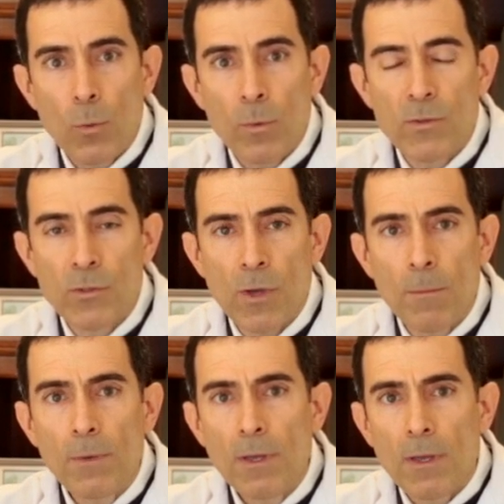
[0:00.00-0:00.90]
with
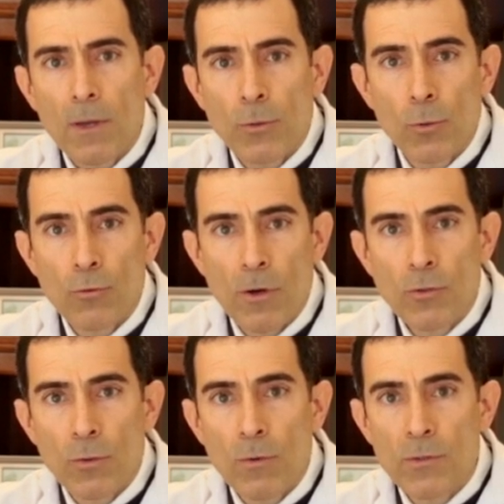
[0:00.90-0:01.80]
some
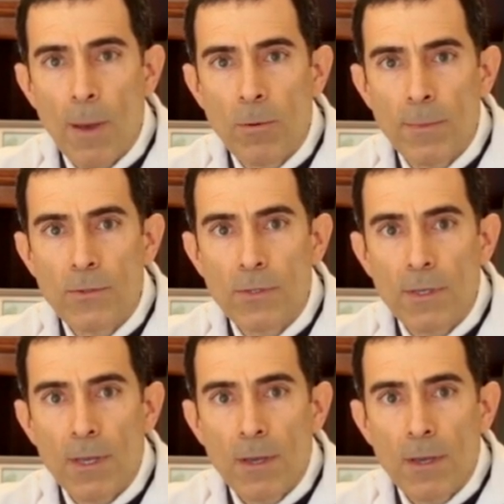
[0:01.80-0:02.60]
nutritional supplements